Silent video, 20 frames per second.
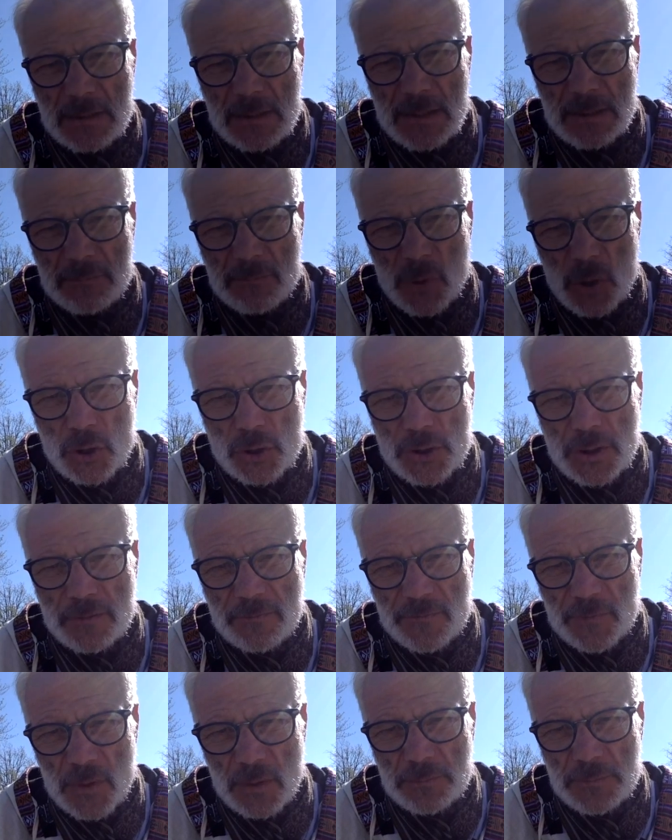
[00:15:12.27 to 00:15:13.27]
emerging
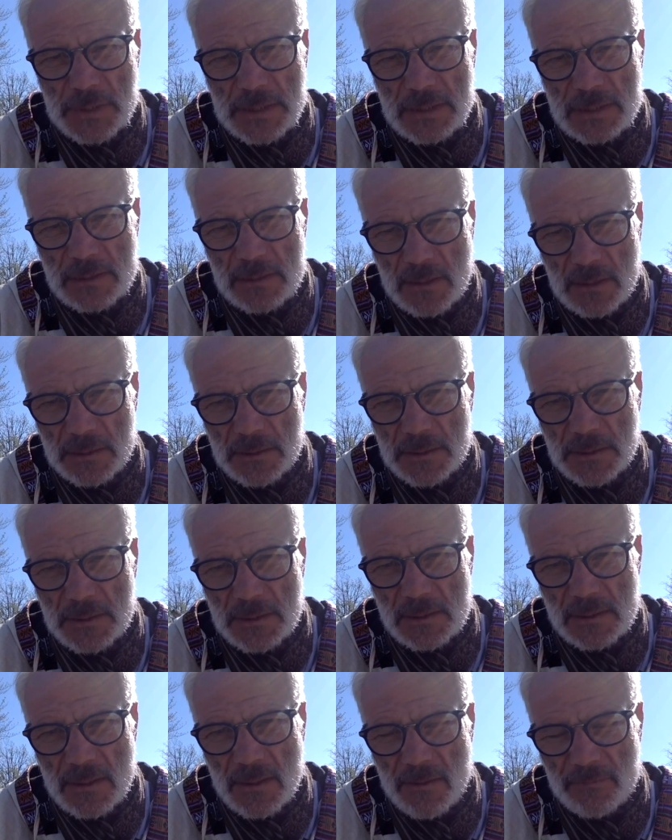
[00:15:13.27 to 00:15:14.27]
from these
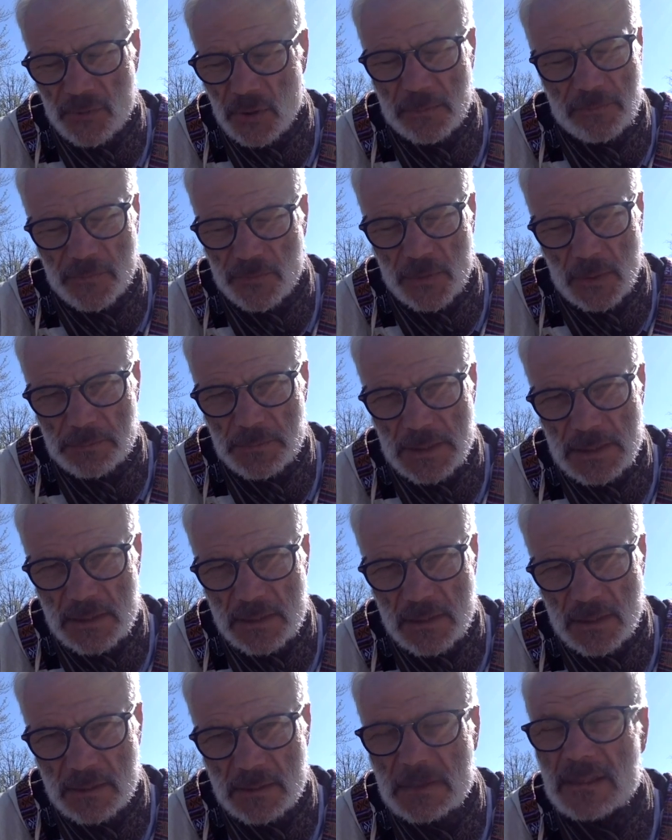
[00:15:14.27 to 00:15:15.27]
countries, from this
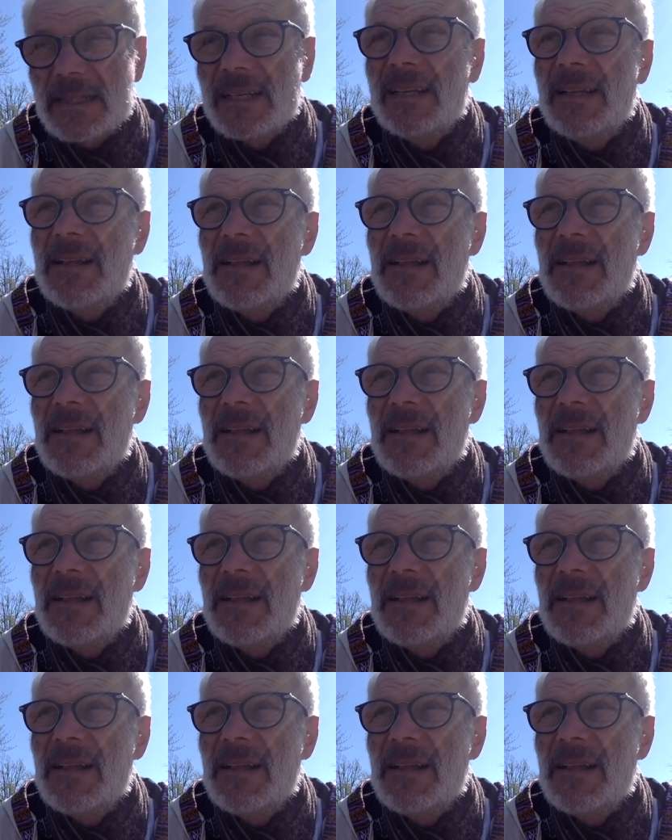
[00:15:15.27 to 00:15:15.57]
country.